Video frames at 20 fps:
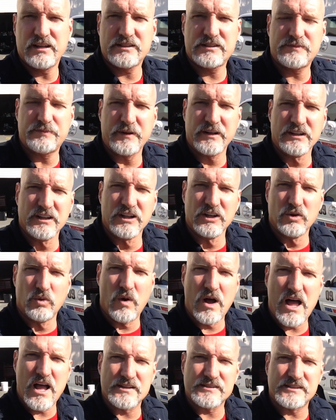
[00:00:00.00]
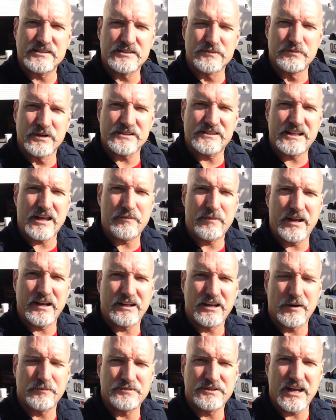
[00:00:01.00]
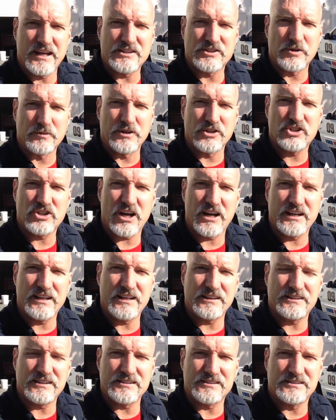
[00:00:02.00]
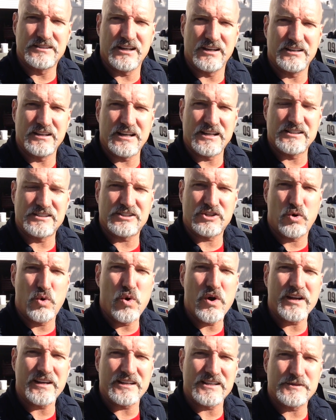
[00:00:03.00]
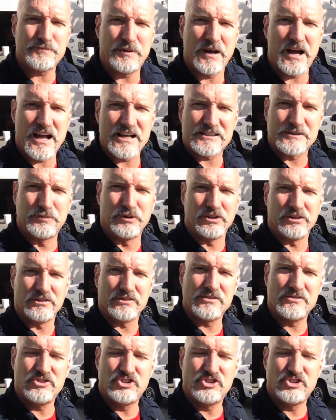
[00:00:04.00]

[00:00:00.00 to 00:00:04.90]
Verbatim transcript: It's been a little while since a Mustang Medic update, so I'm going to try to get this done as quick as possible.